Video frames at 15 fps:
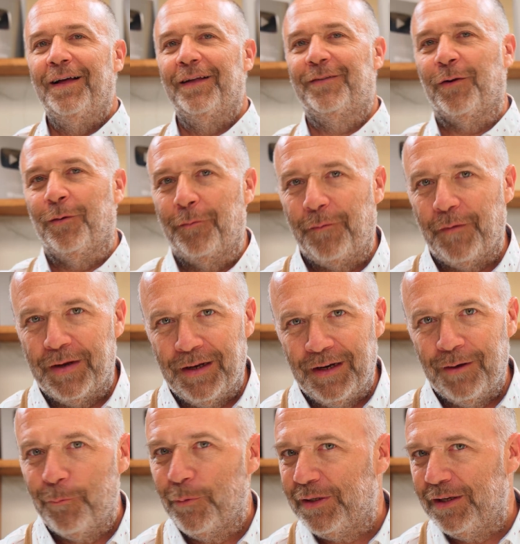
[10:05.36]
So
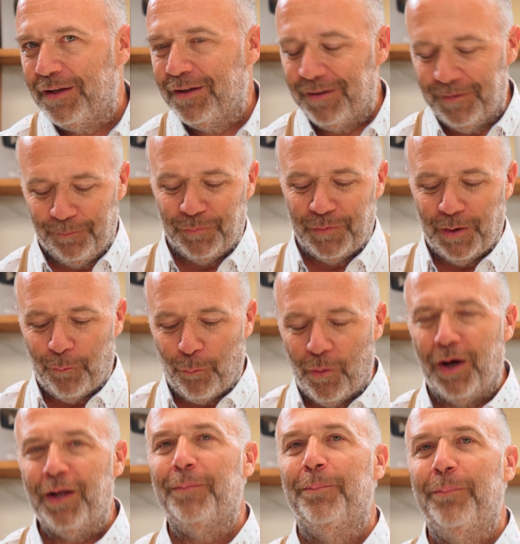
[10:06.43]
finally we did it, the
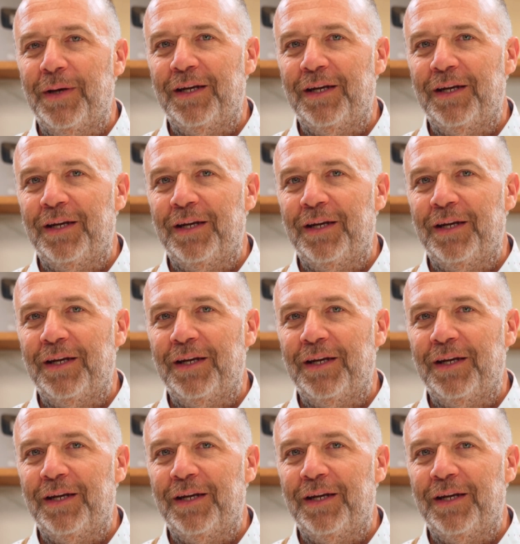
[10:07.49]
1